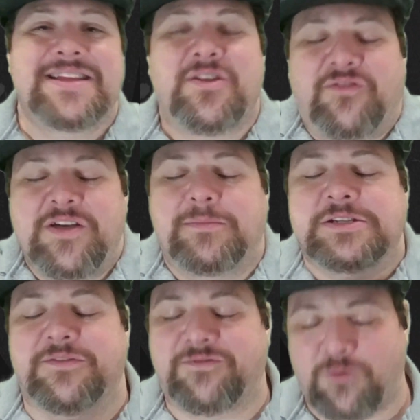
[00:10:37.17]
The film
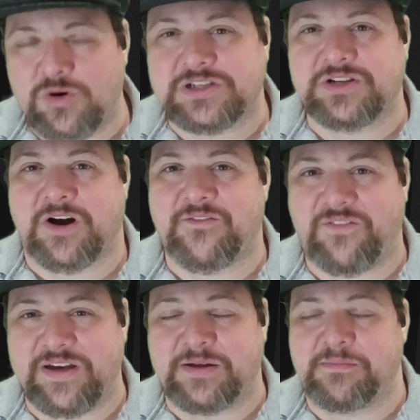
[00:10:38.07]
is a 4-star
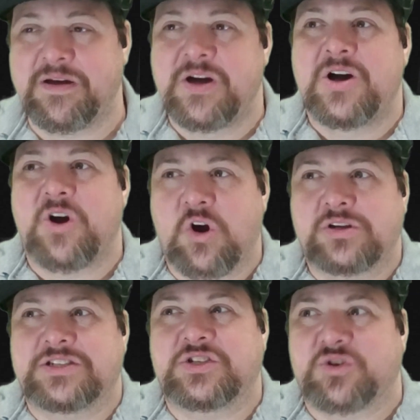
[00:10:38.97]
film.
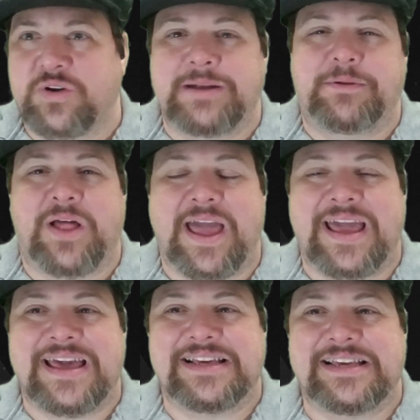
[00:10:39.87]
Hearst's
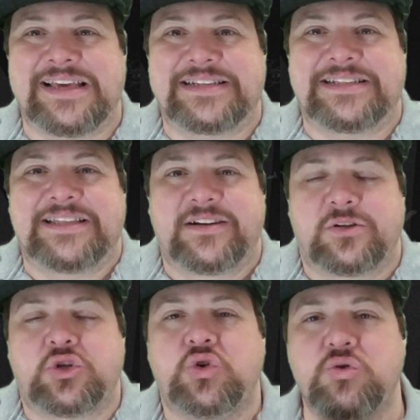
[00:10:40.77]
screenplay is a
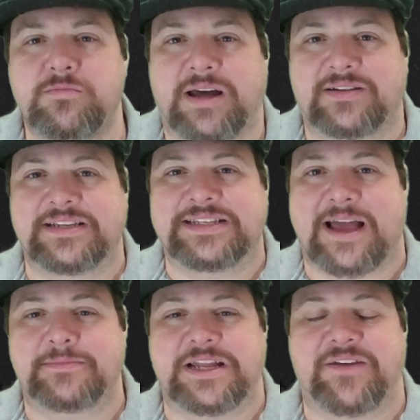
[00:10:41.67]
little too muddled at
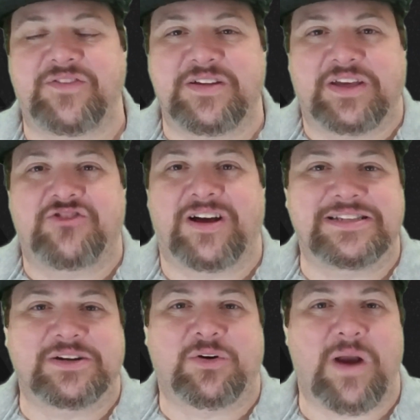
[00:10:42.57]
times, and I feel they
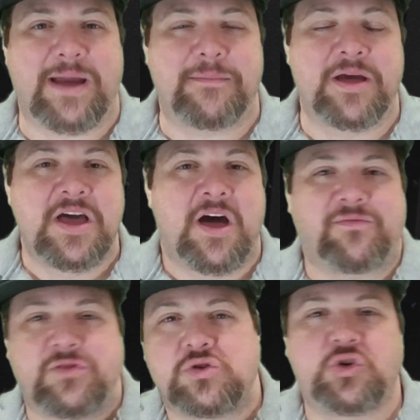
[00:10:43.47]
tried to cram a
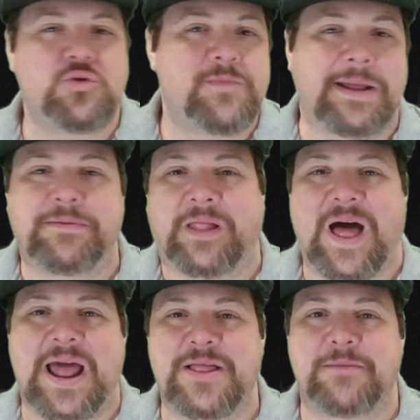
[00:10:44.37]
few too many
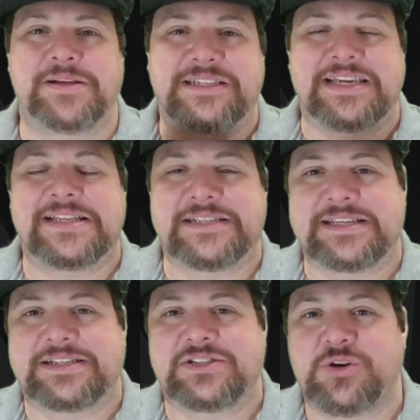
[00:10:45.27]
plot elements into
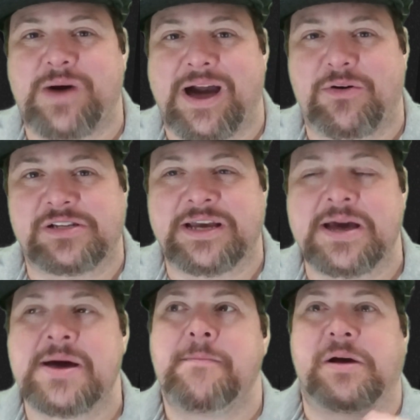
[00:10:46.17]
this 2 hours,
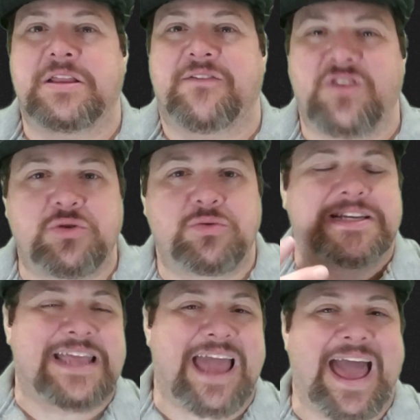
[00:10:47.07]
but the visuals
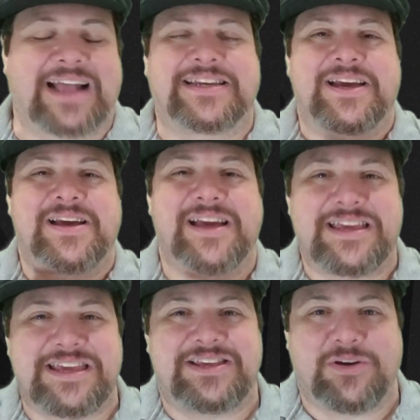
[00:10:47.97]
and the acting,
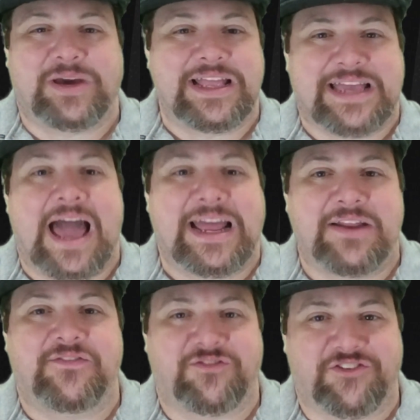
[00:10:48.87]
you can kind
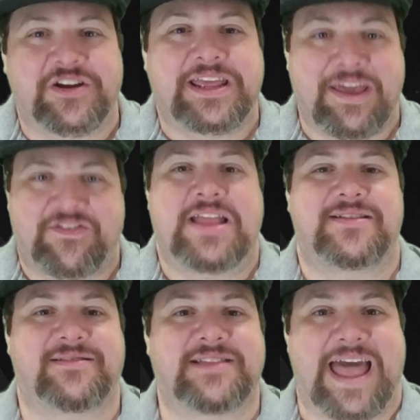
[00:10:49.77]
of forgive it
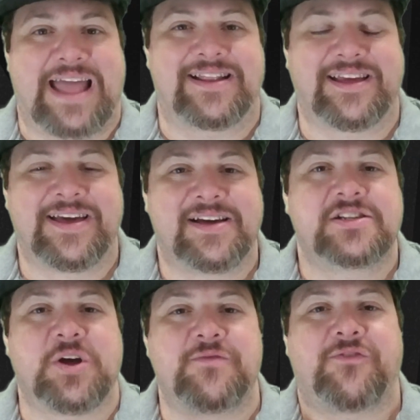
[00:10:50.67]
that.
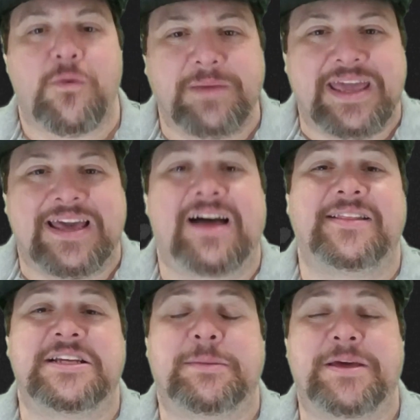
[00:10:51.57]
So for me,
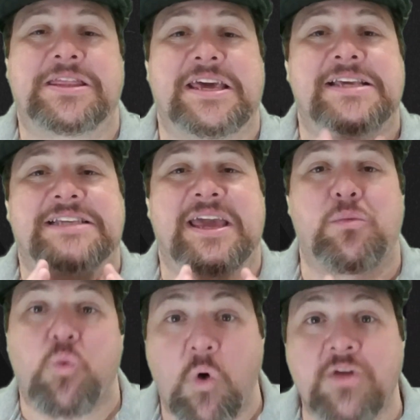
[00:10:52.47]
Elizabeth is
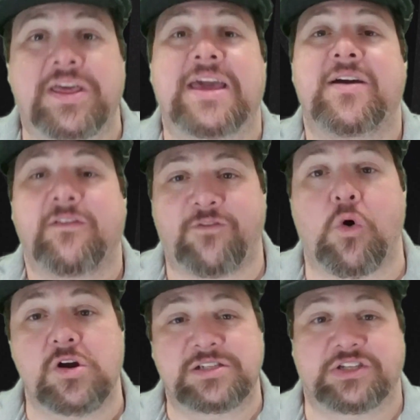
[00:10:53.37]
a worthy
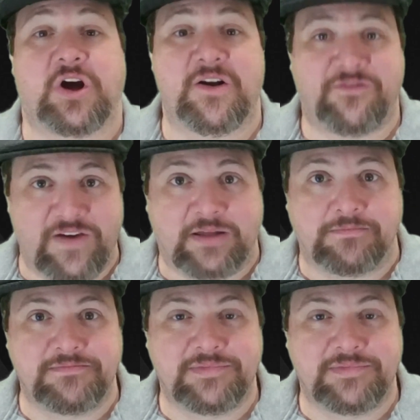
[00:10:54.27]
4-star film.